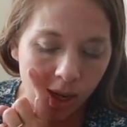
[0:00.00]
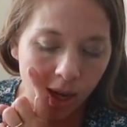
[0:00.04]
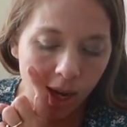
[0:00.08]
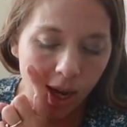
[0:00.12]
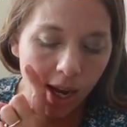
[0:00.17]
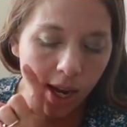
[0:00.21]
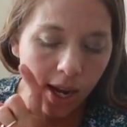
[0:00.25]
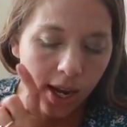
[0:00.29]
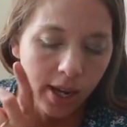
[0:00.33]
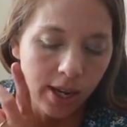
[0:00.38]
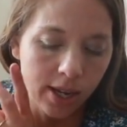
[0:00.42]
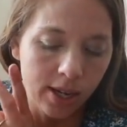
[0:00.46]

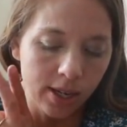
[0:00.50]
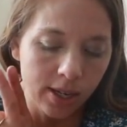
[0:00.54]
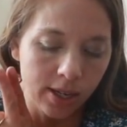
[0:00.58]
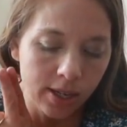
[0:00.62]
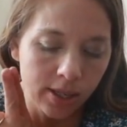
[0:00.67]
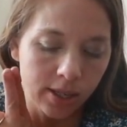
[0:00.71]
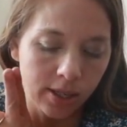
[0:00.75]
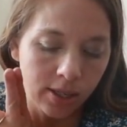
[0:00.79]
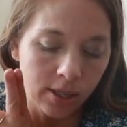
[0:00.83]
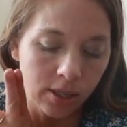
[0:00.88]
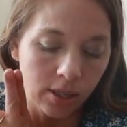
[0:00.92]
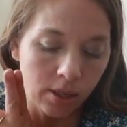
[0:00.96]

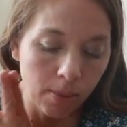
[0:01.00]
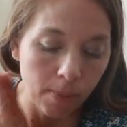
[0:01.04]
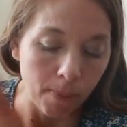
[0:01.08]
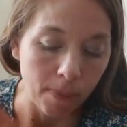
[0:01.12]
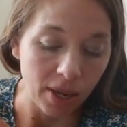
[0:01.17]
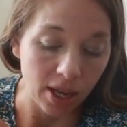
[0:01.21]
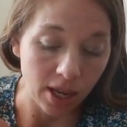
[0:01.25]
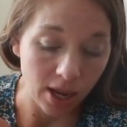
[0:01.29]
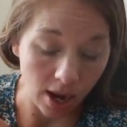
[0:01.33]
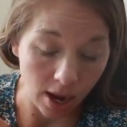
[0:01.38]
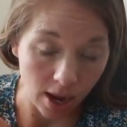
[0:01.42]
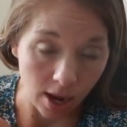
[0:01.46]
and
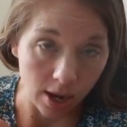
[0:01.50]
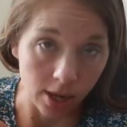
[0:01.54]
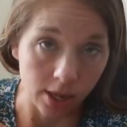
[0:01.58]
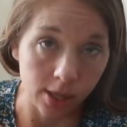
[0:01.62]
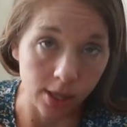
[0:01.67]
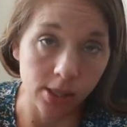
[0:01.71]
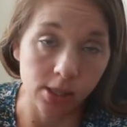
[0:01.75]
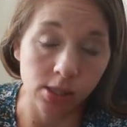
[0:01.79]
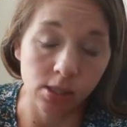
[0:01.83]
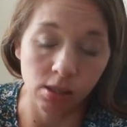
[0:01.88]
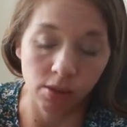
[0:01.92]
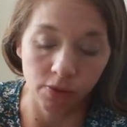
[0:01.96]

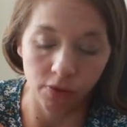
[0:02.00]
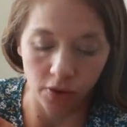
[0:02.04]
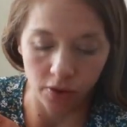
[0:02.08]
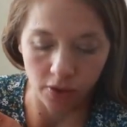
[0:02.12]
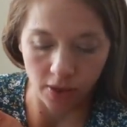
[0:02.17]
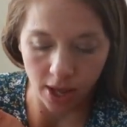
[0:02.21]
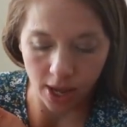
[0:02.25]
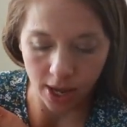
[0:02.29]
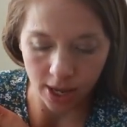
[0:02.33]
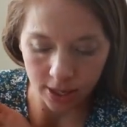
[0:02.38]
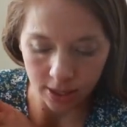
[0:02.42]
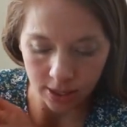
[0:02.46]
pecans for
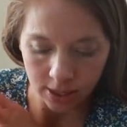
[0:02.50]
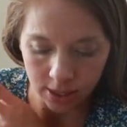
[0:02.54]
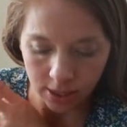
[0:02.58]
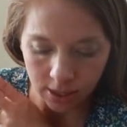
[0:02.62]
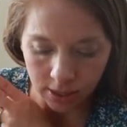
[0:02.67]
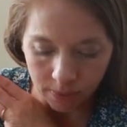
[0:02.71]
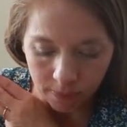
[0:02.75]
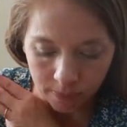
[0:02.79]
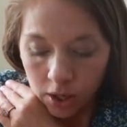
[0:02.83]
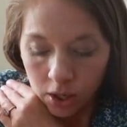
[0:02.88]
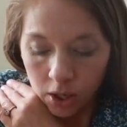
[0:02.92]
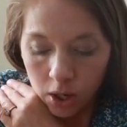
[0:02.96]
that.
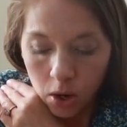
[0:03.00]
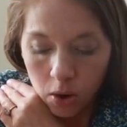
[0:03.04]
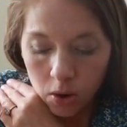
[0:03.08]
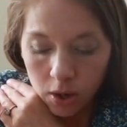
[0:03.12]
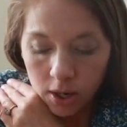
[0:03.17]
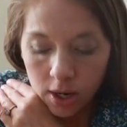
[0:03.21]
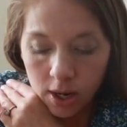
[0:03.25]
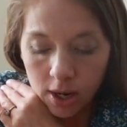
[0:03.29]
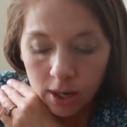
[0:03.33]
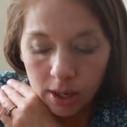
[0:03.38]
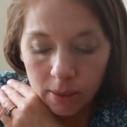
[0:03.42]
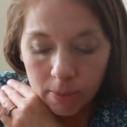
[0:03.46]

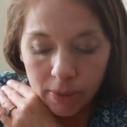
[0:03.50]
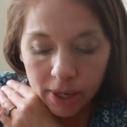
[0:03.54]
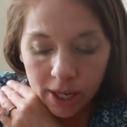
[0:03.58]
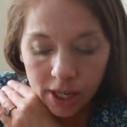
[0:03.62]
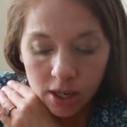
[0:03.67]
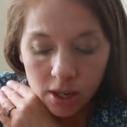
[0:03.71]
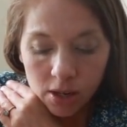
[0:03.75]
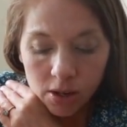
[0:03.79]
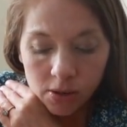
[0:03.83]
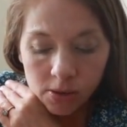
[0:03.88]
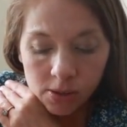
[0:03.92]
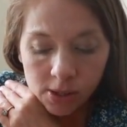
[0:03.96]
Coconut
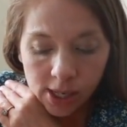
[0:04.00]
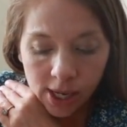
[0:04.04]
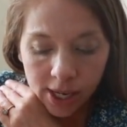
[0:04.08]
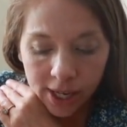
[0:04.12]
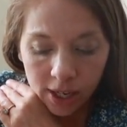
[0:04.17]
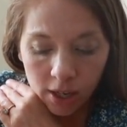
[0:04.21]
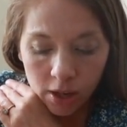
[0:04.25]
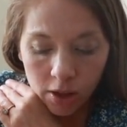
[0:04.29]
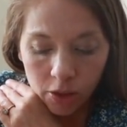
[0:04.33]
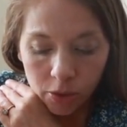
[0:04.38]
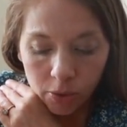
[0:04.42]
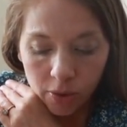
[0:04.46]
aminos I get
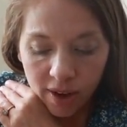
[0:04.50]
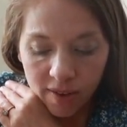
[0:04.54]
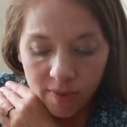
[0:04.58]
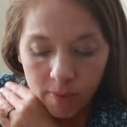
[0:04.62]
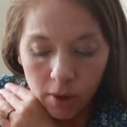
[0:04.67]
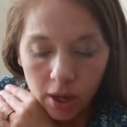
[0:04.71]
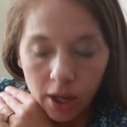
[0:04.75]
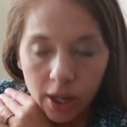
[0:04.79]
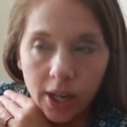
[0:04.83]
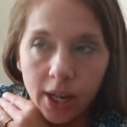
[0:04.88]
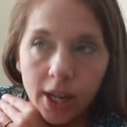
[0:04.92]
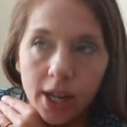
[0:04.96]
on Thrive
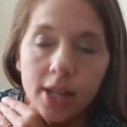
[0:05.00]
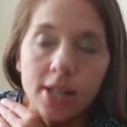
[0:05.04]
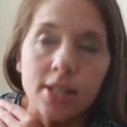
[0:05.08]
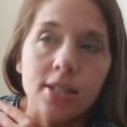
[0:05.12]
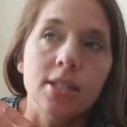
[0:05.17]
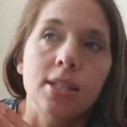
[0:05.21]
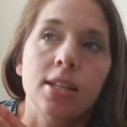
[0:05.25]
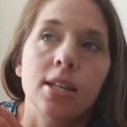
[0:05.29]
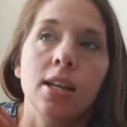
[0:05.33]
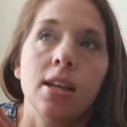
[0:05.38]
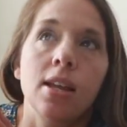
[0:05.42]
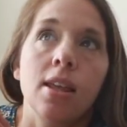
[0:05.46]

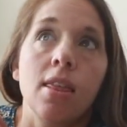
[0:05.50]
Market.